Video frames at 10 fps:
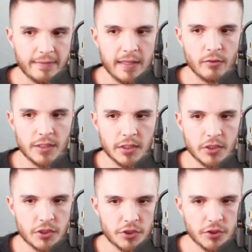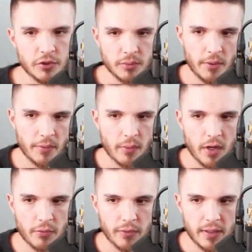we just choose where we wanna
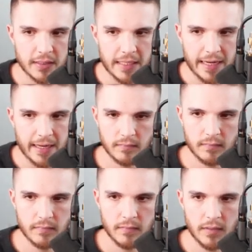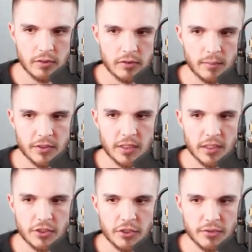run the ad. So I'm just gonna
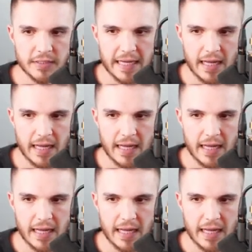choose Dallas,